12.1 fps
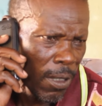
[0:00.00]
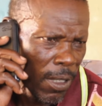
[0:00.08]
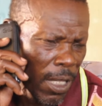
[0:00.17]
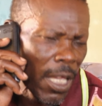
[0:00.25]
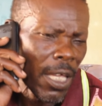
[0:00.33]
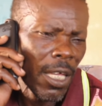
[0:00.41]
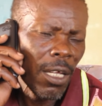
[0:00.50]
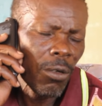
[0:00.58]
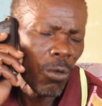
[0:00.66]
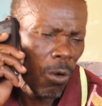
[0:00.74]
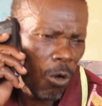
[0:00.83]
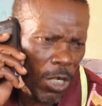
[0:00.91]
Eh,
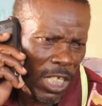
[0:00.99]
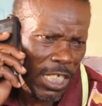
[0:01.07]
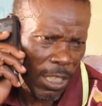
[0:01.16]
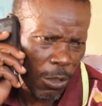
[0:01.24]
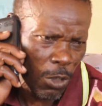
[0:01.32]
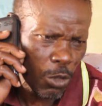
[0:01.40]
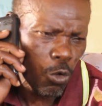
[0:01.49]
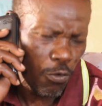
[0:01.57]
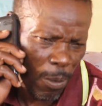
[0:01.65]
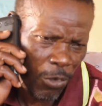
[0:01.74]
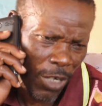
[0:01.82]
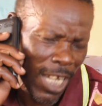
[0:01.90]
Urongo Jesse was
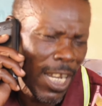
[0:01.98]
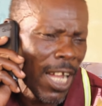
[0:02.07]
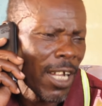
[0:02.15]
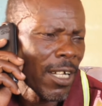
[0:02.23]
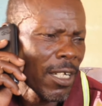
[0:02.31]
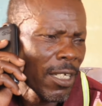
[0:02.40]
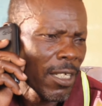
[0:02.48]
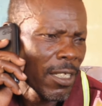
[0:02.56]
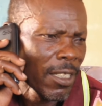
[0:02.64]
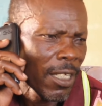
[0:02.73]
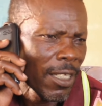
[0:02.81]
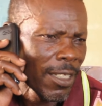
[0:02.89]
Ufono Zaganak.
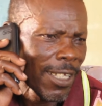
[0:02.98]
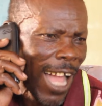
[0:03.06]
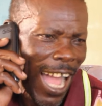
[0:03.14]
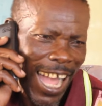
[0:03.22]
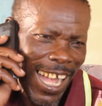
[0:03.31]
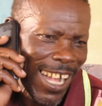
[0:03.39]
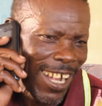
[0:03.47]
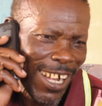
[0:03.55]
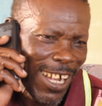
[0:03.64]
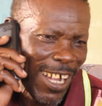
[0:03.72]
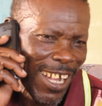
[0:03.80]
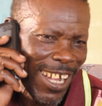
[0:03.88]

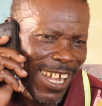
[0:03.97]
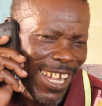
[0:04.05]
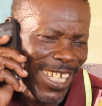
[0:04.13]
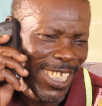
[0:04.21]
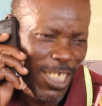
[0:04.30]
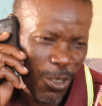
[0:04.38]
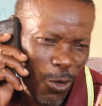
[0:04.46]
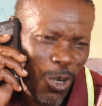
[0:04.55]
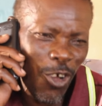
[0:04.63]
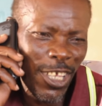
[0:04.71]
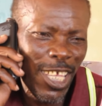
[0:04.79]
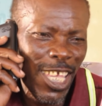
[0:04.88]
Ah, I need to
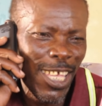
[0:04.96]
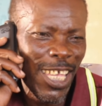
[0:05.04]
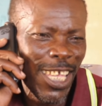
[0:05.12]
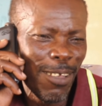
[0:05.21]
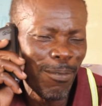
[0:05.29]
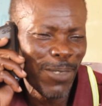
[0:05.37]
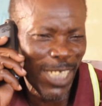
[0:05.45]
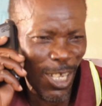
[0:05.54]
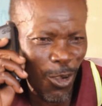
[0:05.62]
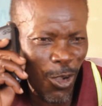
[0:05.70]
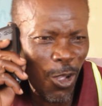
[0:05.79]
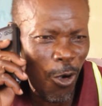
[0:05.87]
go on game,
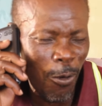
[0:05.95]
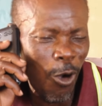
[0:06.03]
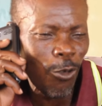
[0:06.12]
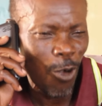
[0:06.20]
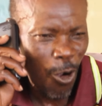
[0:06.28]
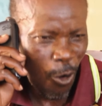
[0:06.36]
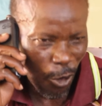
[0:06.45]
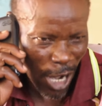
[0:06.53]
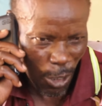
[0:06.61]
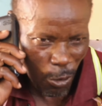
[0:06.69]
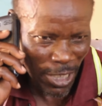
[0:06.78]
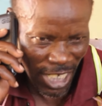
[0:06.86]
Scano or
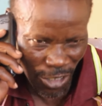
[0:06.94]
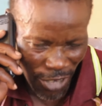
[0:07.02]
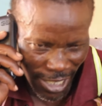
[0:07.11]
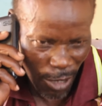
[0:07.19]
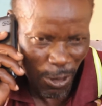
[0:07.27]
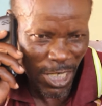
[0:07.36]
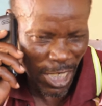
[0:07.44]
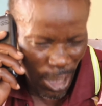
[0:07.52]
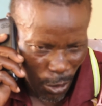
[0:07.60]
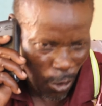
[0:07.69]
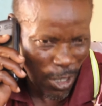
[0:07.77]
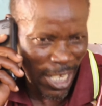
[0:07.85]
can do the next. I can put in the
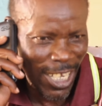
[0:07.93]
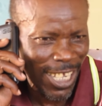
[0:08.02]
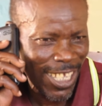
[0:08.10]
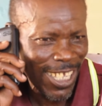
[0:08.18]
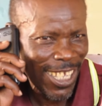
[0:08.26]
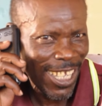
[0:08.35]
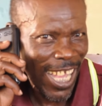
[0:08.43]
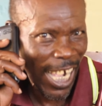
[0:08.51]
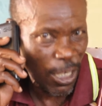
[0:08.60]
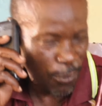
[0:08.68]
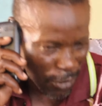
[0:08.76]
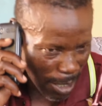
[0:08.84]
Torek. I
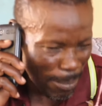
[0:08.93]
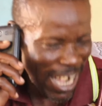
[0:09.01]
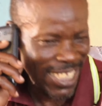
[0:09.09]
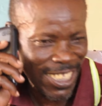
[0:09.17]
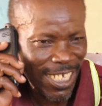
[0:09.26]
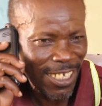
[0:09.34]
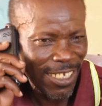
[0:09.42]
can't do Manza.